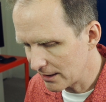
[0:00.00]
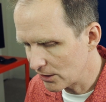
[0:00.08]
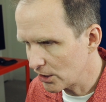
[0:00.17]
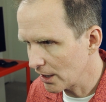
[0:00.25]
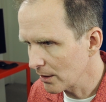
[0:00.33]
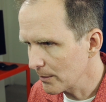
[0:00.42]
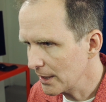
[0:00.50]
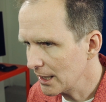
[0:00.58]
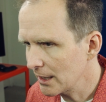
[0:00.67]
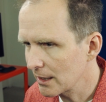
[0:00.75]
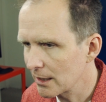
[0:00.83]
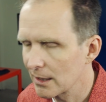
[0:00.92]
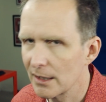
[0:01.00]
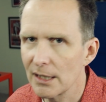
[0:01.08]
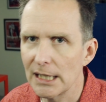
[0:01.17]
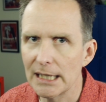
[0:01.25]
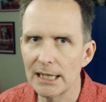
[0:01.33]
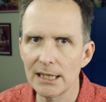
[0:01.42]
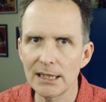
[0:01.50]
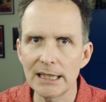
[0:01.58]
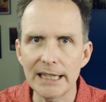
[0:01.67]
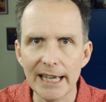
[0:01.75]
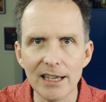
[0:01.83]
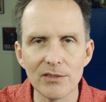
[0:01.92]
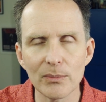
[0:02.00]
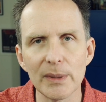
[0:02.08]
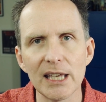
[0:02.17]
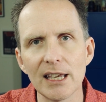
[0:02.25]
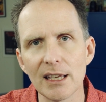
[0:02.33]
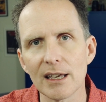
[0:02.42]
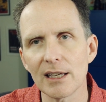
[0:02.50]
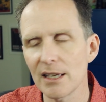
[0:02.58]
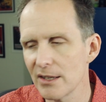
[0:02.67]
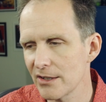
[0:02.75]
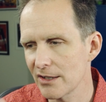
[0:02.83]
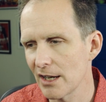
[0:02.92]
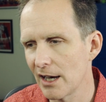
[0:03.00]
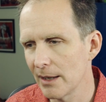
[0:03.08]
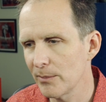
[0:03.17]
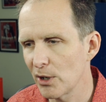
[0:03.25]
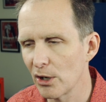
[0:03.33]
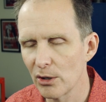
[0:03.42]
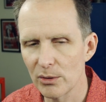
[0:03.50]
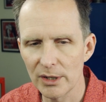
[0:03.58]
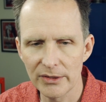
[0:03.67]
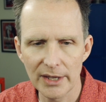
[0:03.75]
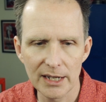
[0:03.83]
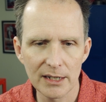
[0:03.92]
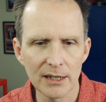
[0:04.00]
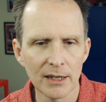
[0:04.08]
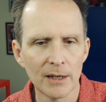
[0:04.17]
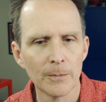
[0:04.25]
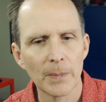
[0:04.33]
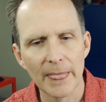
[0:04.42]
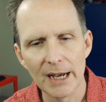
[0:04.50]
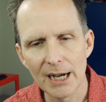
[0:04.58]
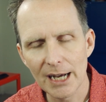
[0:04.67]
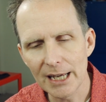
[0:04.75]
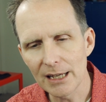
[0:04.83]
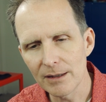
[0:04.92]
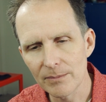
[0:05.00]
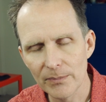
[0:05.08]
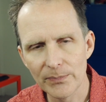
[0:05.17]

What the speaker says: Jeremy gave me his time code, and then I